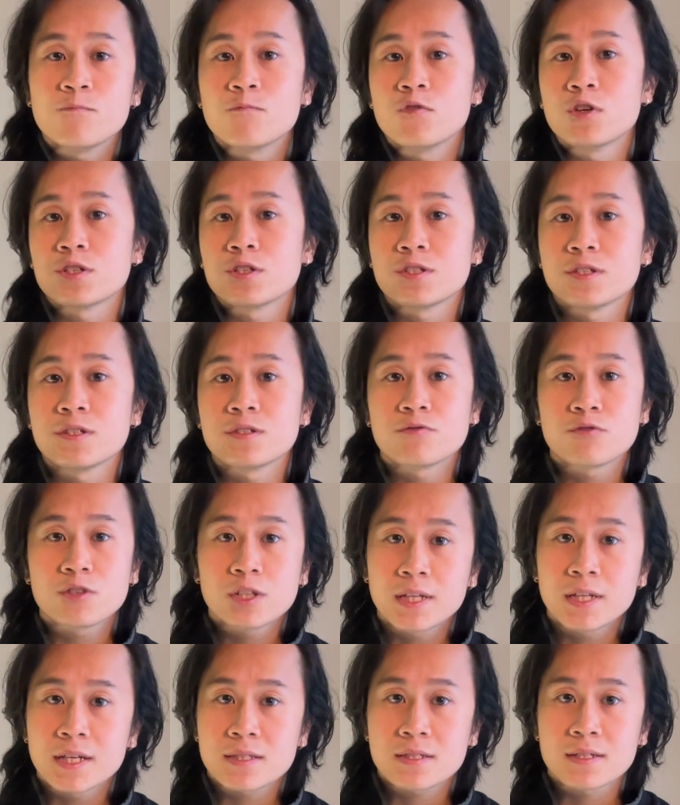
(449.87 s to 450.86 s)
versus
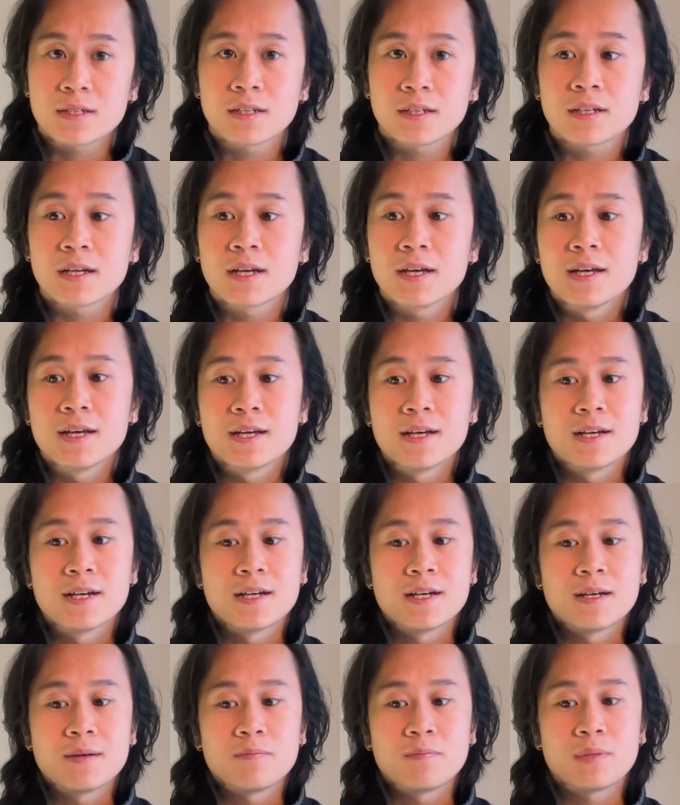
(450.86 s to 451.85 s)
freelancing,
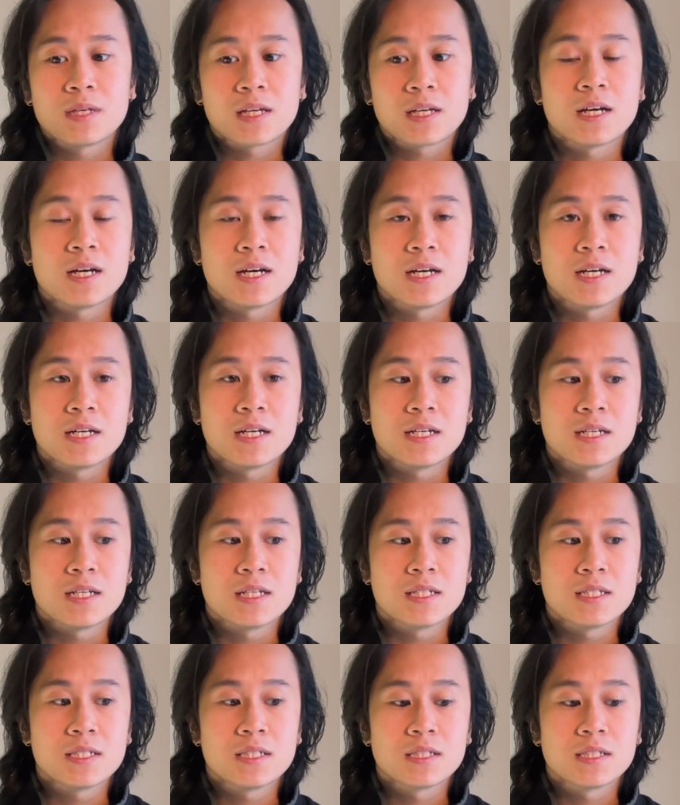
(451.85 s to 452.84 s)

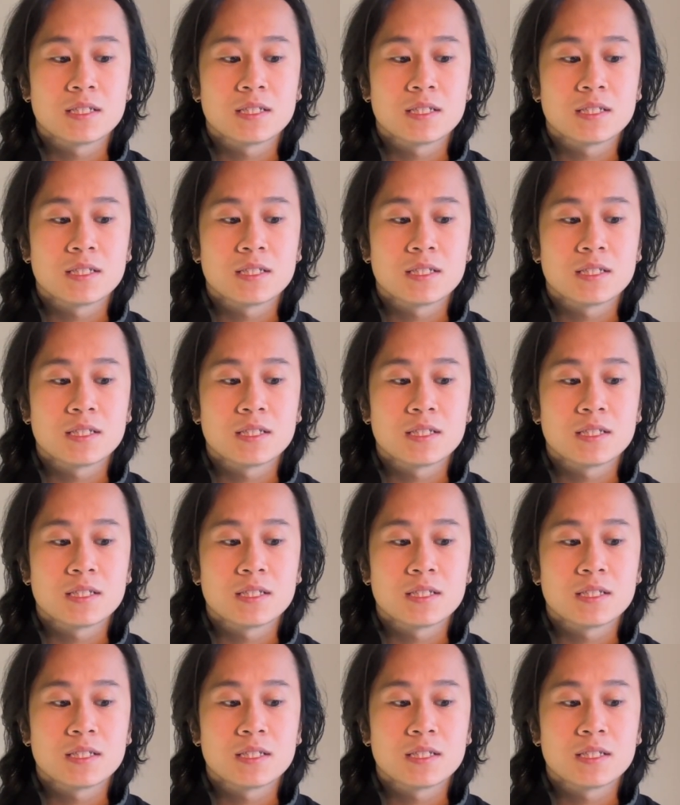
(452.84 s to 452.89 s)
because